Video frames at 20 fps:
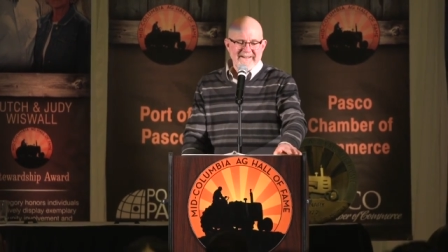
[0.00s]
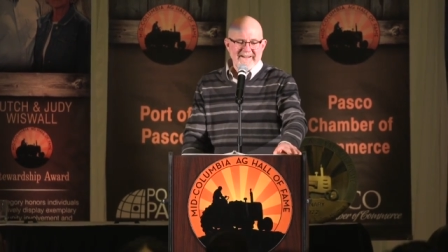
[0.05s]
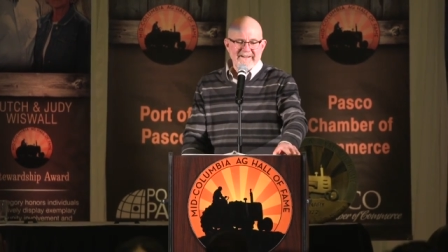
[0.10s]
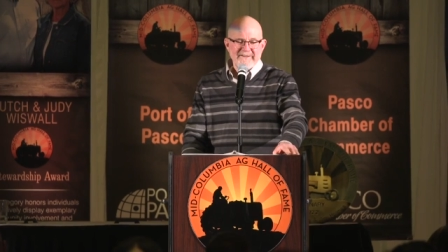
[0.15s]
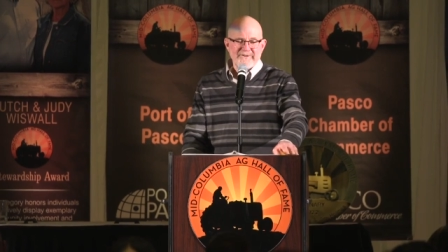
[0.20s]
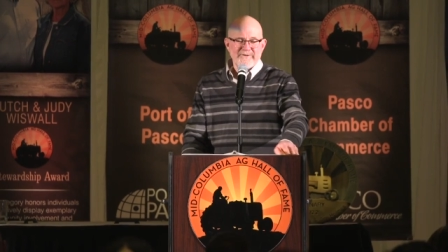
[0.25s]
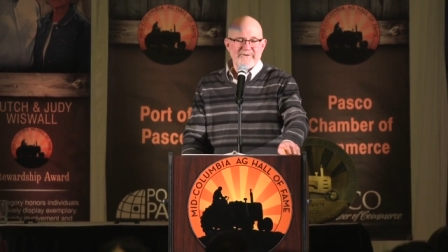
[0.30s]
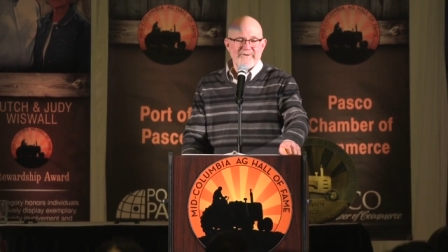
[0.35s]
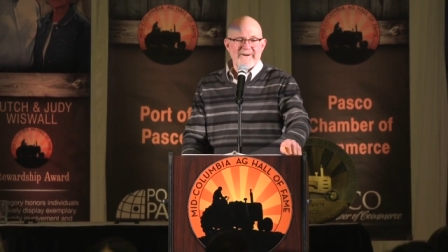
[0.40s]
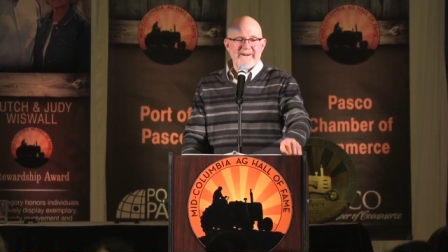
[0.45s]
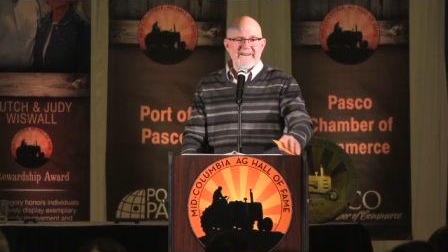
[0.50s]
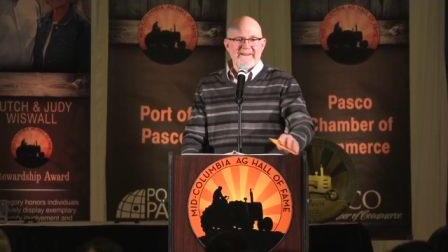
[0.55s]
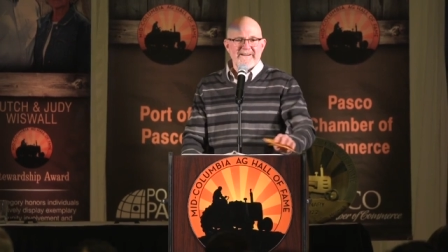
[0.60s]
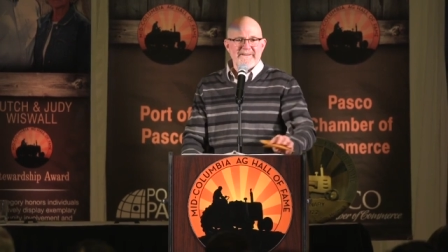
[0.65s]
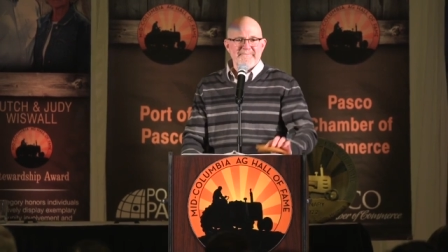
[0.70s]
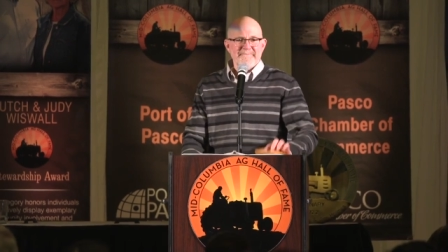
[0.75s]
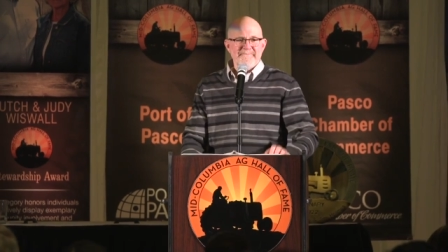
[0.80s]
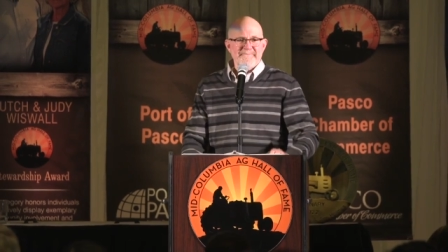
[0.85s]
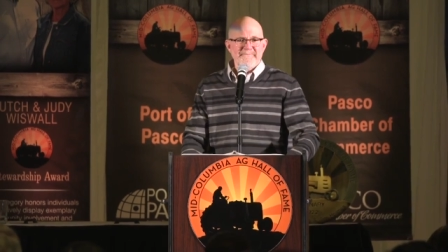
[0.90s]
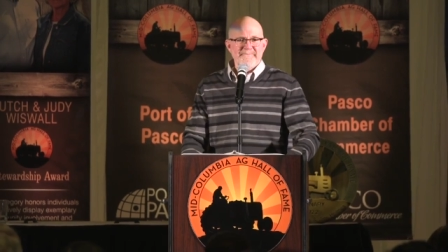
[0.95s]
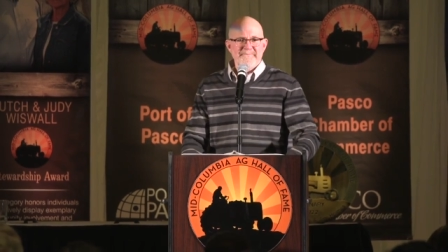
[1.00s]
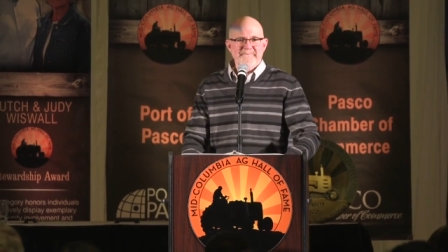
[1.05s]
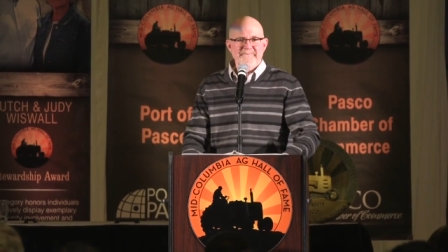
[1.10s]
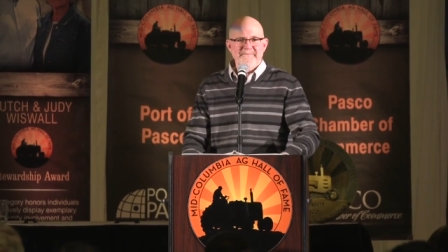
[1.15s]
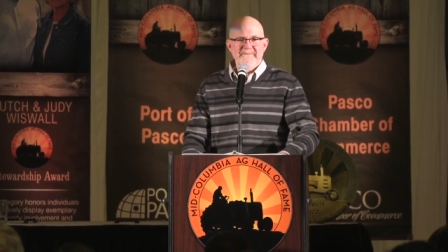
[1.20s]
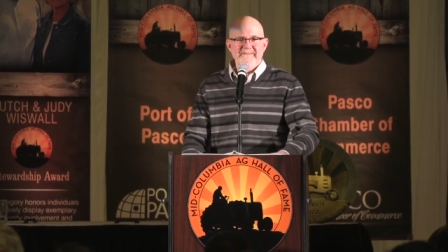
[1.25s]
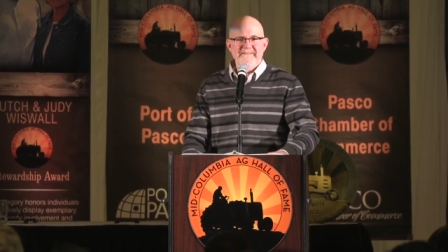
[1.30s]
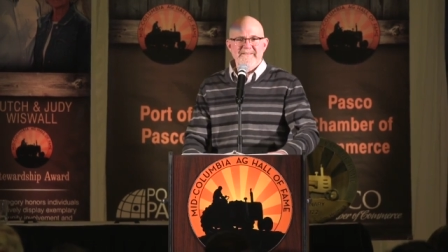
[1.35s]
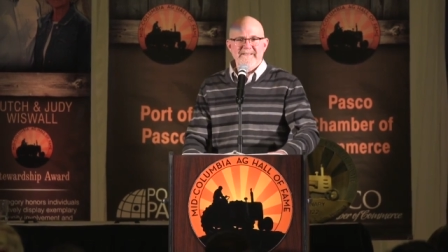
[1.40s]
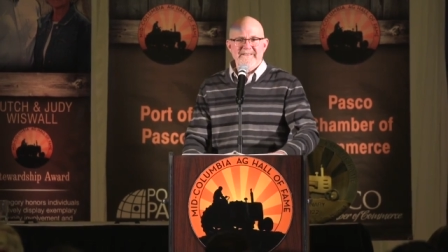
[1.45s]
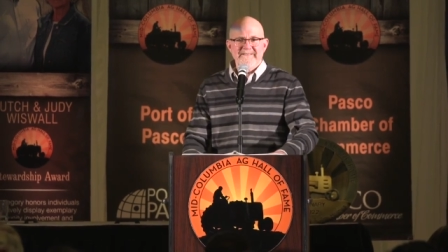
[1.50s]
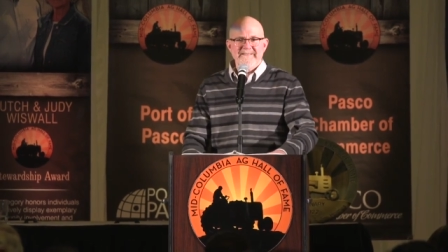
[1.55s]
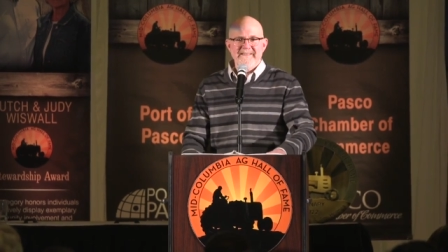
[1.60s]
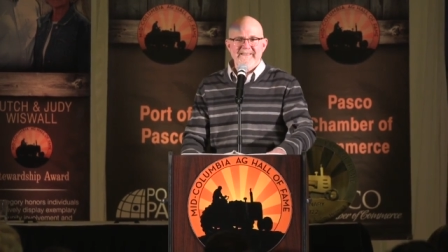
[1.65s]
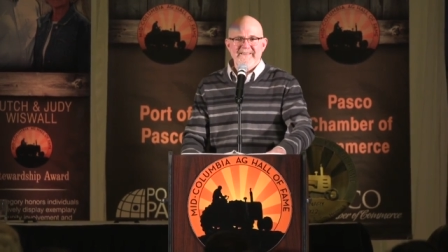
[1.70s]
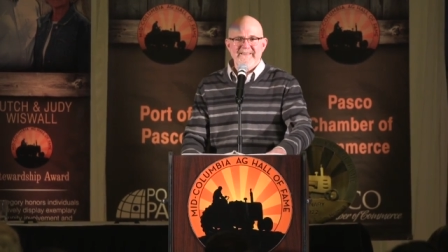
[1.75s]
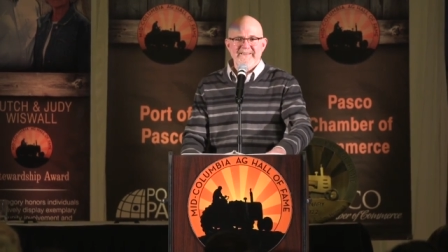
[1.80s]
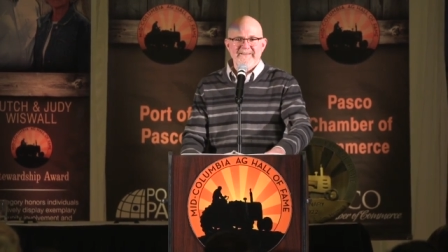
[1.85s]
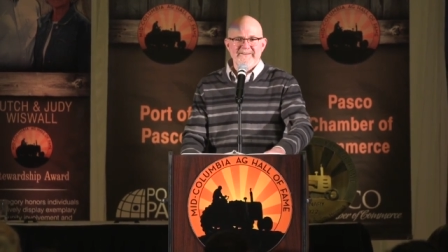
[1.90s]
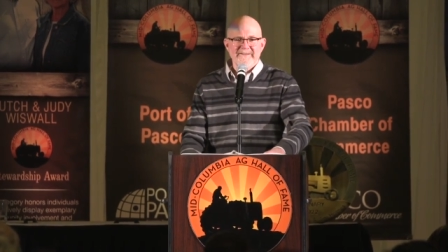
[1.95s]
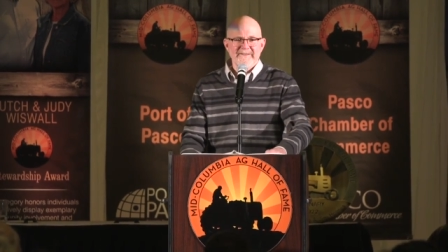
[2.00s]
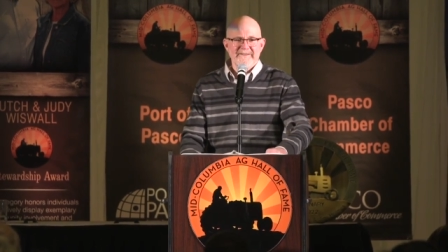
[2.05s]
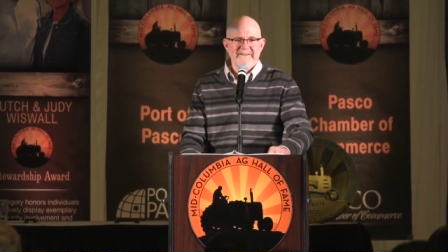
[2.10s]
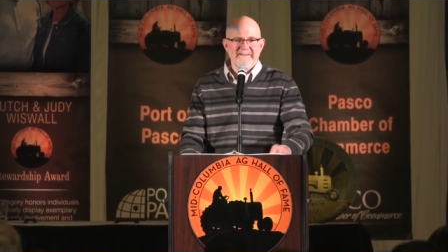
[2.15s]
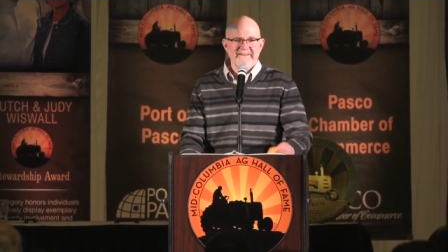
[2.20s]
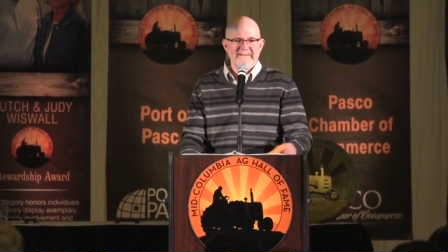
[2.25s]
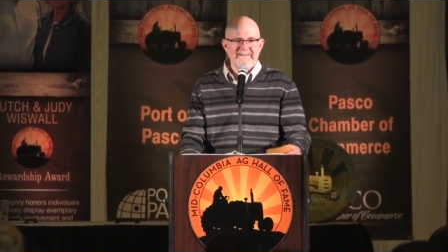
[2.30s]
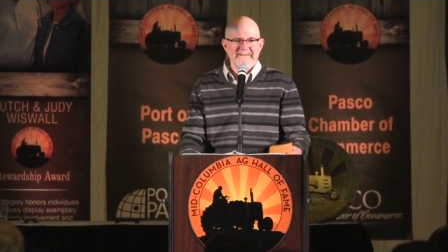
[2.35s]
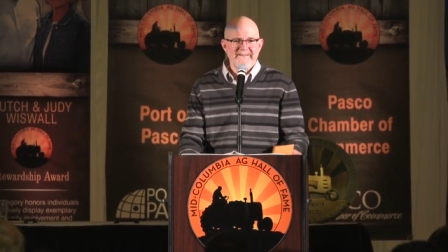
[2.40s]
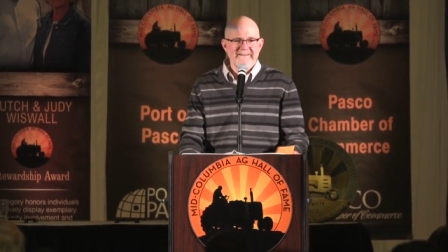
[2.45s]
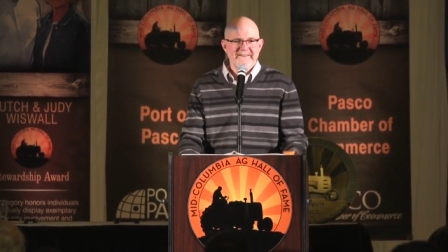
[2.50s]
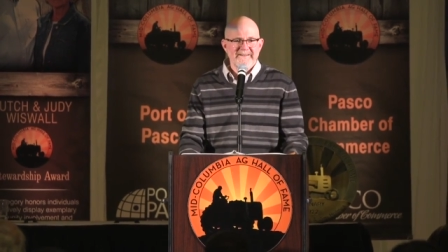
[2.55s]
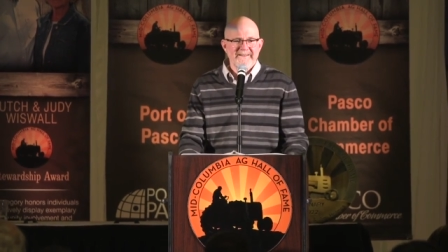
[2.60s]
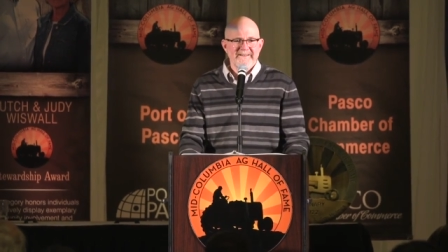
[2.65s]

a dream that they could